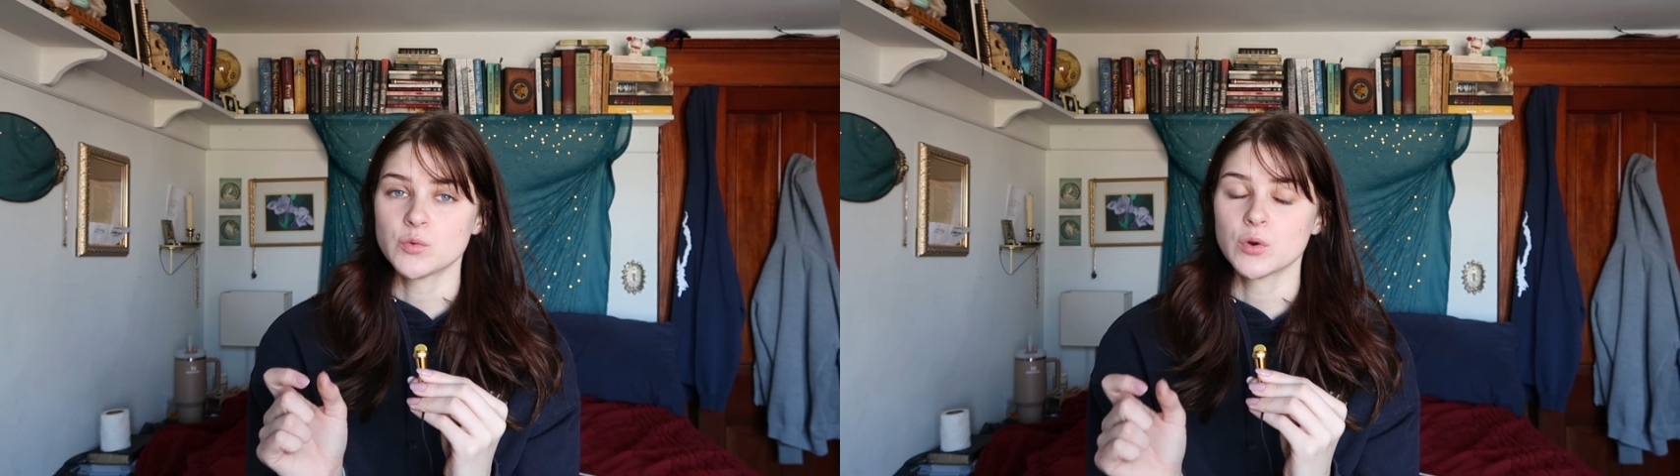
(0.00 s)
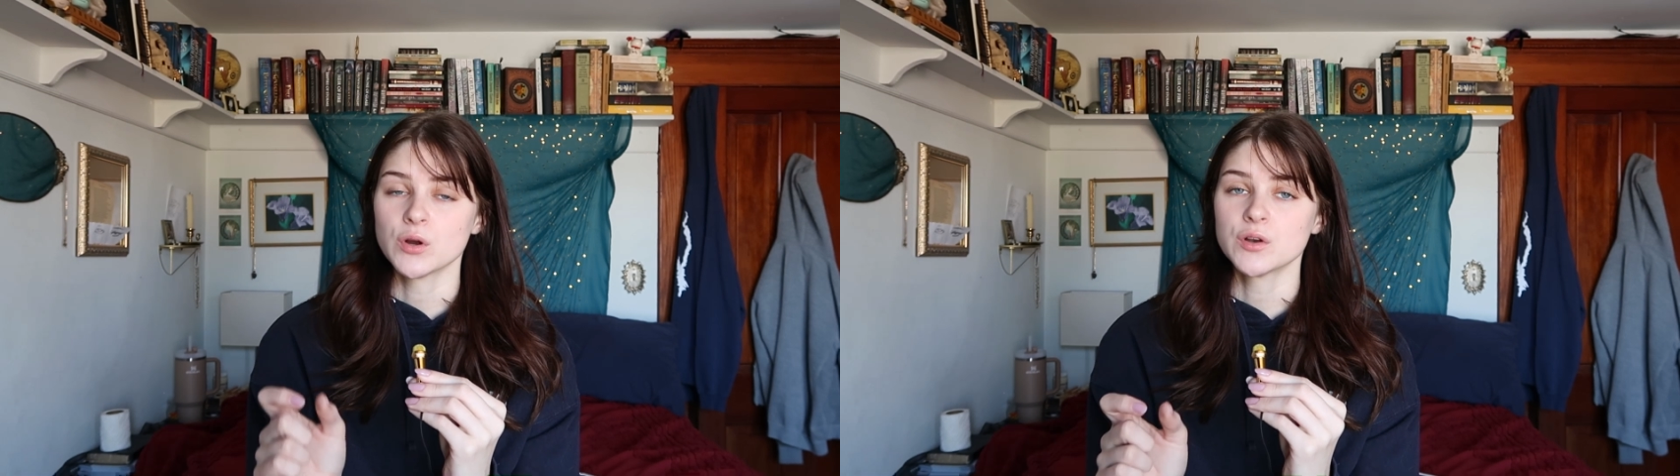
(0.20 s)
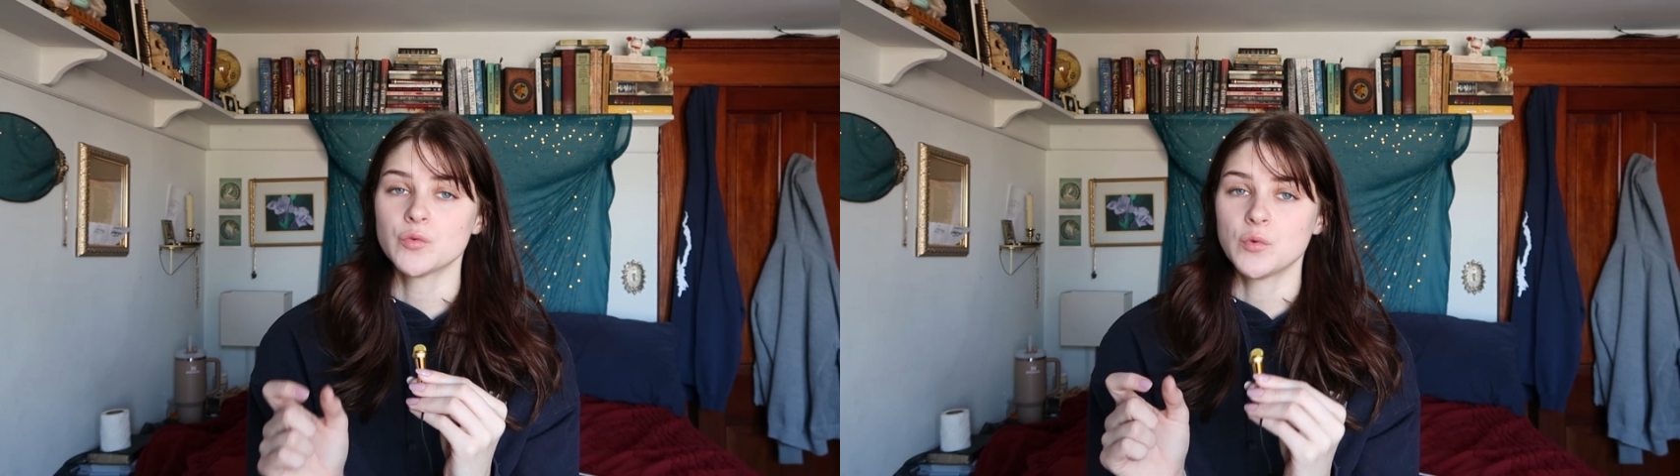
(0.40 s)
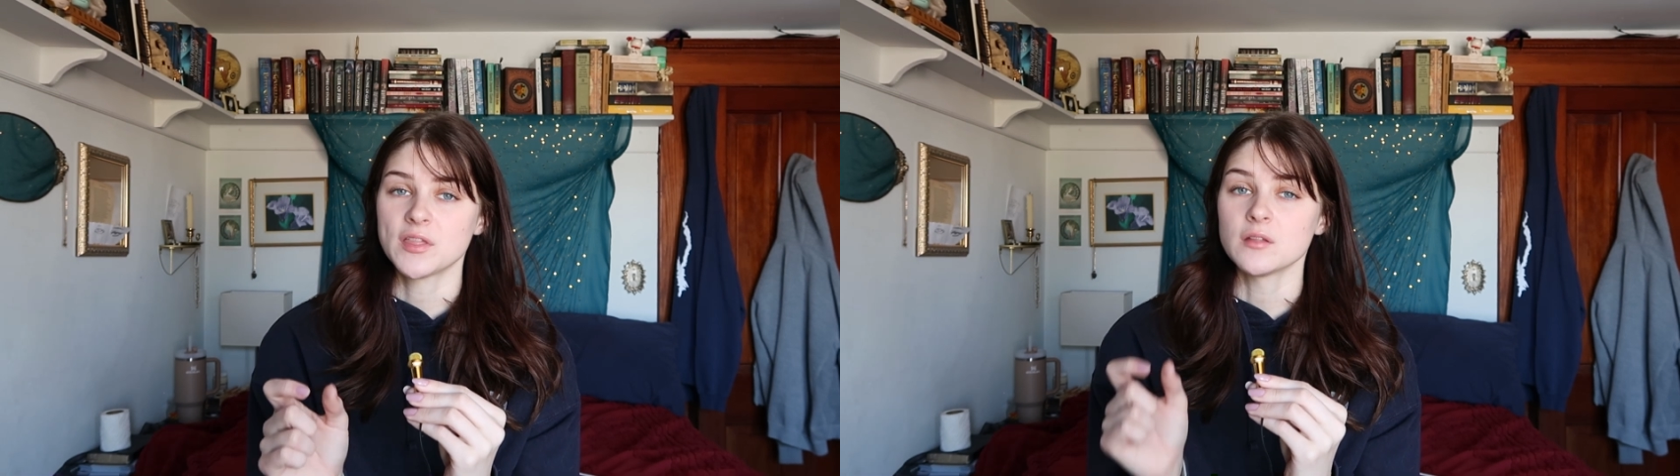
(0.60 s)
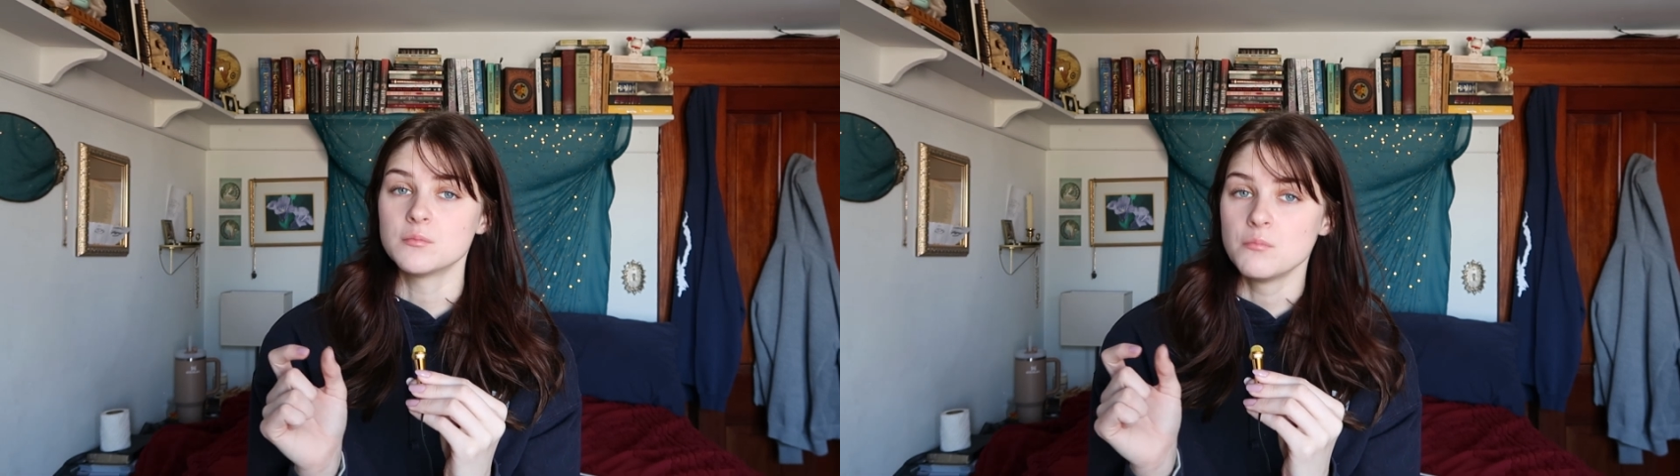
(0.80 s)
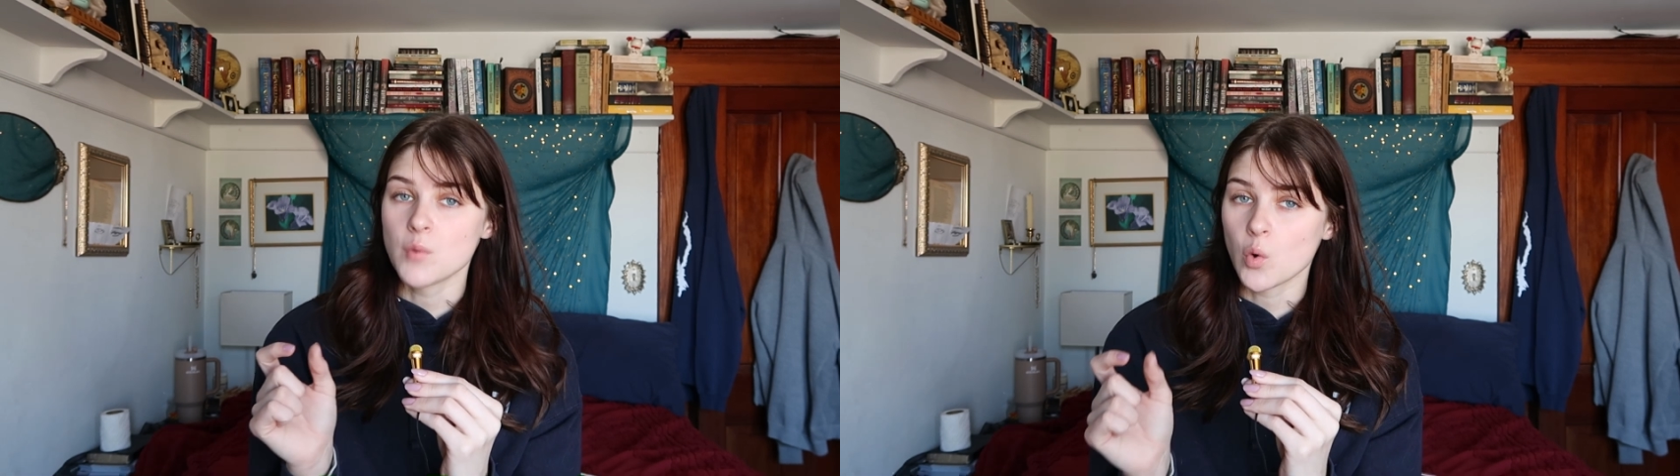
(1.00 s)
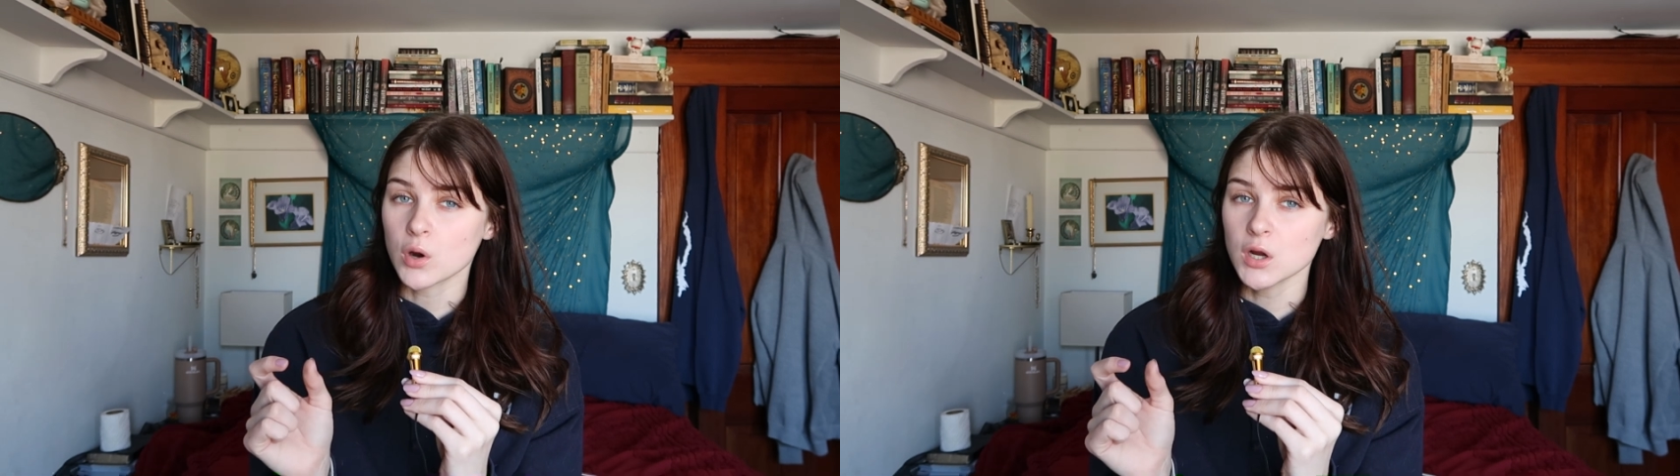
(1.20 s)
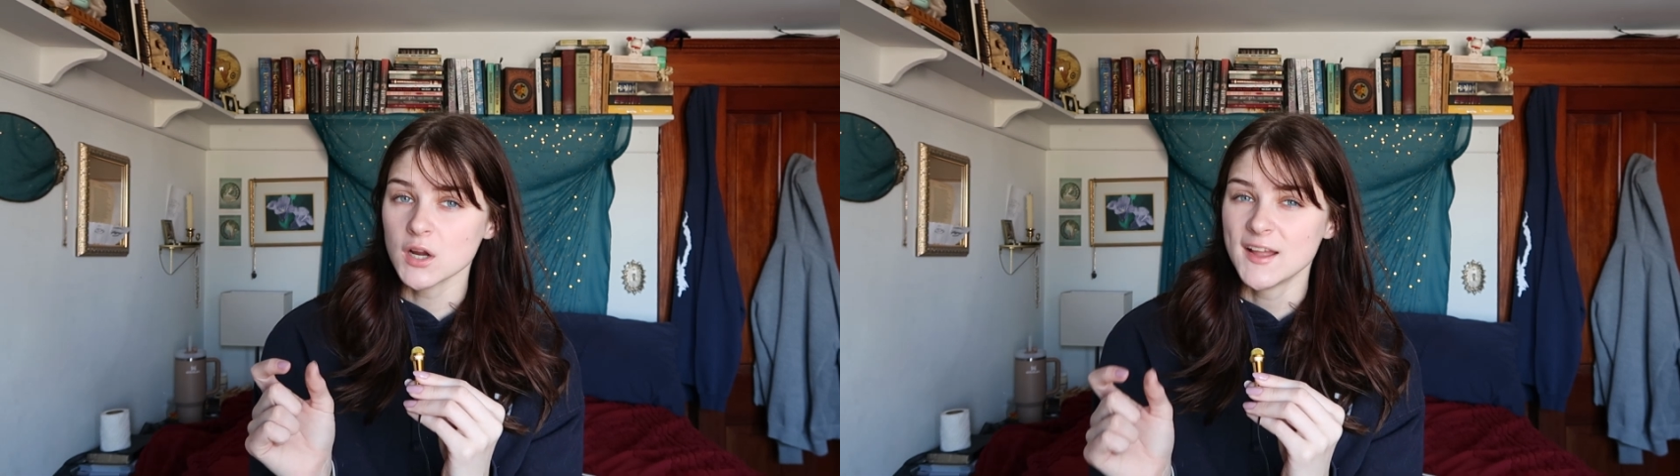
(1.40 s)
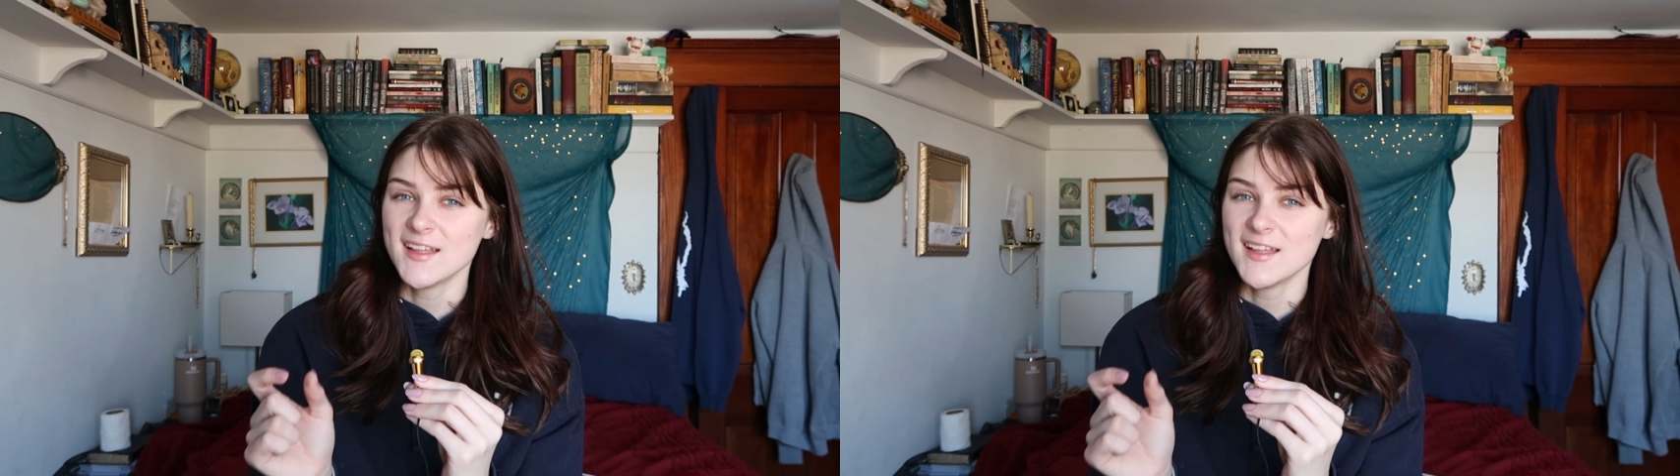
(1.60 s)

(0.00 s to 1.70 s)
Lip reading: word with more,